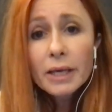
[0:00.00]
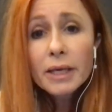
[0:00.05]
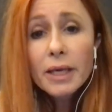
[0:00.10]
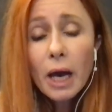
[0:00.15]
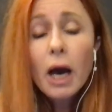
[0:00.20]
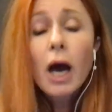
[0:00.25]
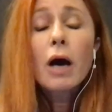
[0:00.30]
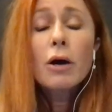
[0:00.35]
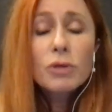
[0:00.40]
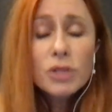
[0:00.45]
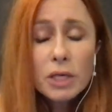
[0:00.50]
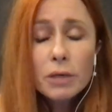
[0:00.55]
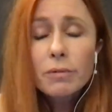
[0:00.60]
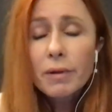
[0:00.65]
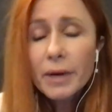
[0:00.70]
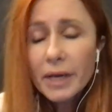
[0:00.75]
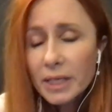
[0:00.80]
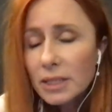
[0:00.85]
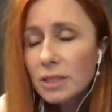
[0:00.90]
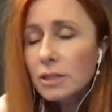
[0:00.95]
House
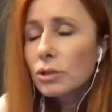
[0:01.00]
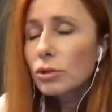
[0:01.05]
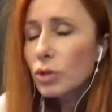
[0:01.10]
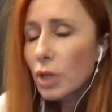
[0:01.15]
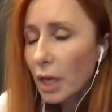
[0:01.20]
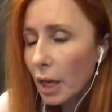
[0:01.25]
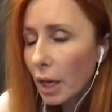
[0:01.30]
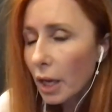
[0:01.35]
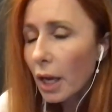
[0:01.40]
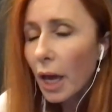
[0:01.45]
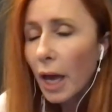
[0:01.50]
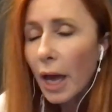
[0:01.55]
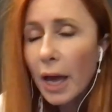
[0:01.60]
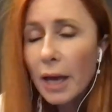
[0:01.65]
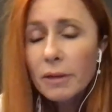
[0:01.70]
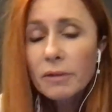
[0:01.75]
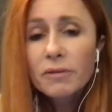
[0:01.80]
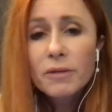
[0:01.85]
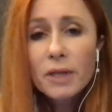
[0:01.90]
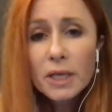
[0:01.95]
arrest today.
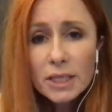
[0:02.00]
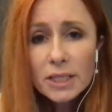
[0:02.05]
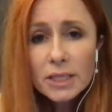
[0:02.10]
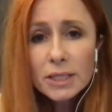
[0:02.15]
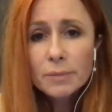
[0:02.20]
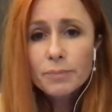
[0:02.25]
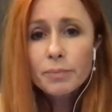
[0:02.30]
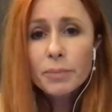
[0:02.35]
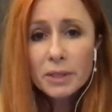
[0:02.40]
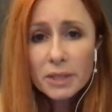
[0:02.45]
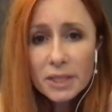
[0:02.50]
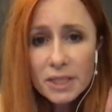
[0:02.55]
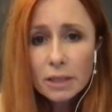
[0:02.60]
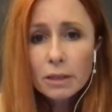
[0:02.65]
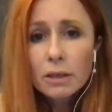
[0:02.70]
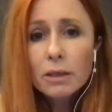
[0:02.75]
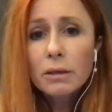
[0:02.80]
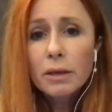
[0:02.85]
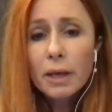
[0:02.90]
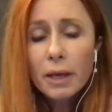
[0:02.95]
And this
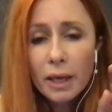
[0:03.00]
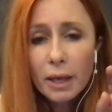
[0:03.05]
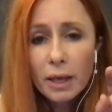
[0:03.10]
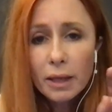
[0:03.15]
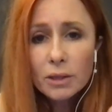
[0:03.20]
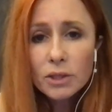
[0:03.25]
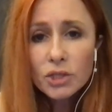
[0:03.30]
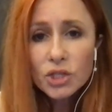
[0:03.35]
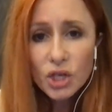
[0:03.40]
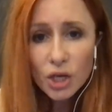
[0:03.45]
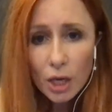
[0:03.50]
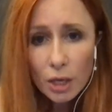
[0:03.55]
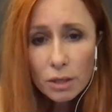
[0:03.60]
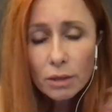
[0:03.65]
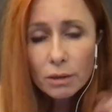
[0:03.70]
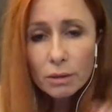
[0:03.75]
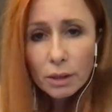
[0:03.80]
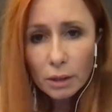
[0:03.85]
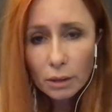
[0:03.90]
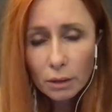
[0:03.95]
particular
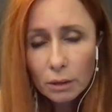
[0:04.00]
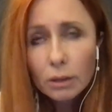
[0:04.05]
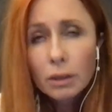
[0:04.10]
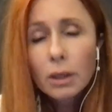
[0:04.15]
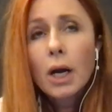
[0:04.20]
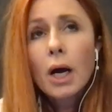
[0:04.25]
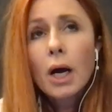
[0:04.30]
general